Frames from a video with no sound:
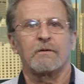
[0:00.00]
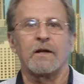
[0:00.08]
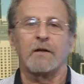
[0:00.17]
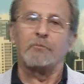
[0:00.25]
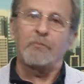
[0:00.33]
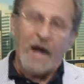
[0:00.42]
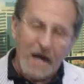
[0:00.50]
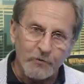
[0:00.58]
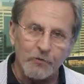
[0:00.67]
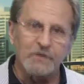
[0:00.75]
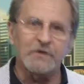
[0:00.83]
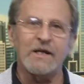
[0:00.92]
And a
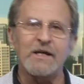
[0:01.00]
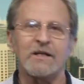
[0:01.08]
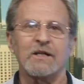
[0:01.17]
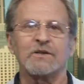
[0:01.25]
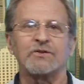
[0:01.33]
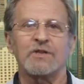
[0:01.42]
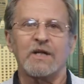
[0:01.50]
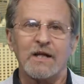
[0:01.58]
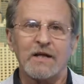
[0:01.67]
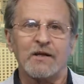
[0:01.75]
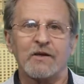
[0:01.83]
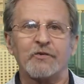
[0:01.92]
backward linkage
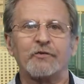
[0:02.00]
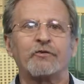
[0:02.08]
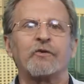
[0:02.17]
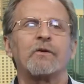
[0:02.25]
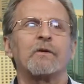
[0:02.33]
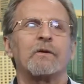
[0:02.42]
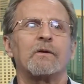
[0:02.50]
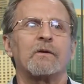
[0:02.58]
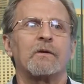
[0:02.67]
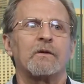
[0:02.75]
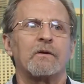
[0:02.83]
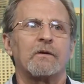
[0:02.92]
is
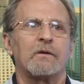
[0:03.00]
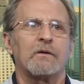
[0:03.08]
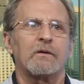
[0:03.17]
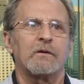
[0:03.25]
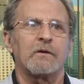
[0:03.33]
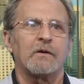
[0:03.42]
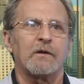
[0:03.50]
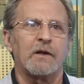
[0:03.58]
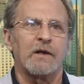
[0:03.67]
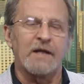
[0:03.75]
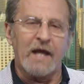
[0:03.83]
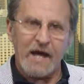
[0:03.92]

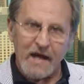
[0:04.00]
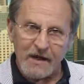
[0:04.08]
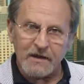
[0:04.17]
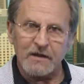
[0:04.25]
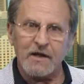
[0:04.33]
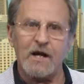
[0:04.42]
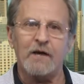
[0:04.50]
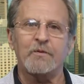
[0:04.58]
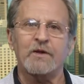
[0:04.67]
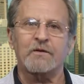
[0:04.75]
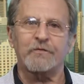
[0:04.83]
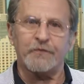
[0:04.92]
an
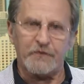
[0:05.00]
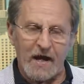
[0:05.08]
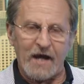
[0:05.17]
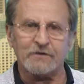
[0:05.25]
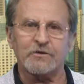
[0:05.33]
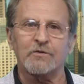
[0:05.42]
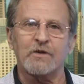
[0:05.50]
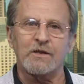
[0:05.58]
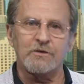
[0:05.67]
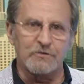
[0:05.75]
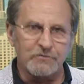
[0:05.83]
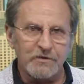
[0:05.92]
economic factor
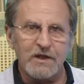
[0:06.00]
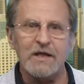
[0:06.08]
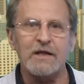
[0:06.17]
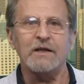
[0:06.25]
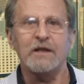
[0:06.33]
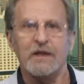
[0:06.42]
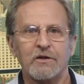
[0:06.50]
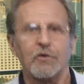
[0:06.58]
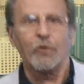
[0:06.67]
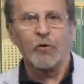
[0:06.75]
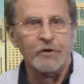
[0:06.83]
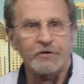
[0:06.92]
that you need in
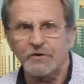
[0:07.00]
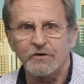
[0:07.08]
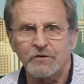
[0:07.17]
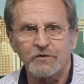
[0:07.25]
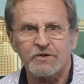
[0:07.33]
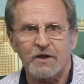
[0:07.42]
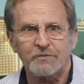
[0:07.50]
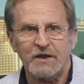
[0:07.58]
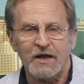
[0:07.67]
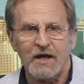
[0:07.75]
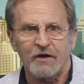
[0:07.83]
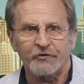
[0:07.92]
order to do
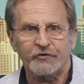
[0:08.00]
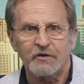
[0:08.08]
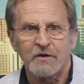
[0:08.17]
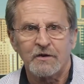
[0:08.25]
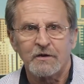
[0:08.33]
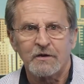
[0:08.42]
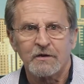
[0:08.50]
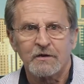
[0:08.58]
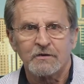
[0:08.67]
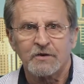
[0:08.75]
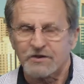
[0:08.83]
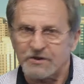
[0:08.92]
something else.
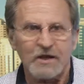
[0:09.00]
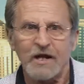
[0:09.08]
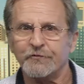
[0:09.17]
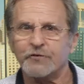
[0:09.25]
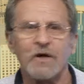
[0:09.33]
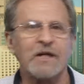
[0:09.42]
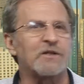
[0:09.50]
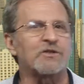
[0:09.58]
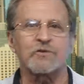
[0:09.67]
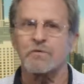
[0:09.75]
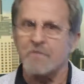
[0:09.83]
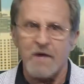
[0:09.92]
The slave trade is
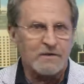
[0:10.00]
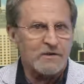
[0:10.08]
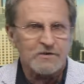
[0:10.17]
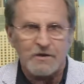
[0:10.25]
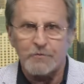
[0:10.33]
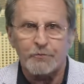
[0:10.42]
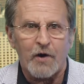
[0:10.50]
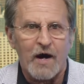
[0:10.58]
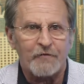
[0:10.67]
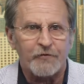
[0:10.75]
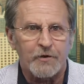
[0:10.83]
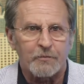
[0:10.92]
tremendously
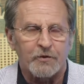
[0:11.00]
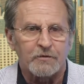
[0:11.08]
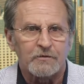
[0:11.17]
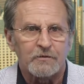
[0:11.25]
profitable.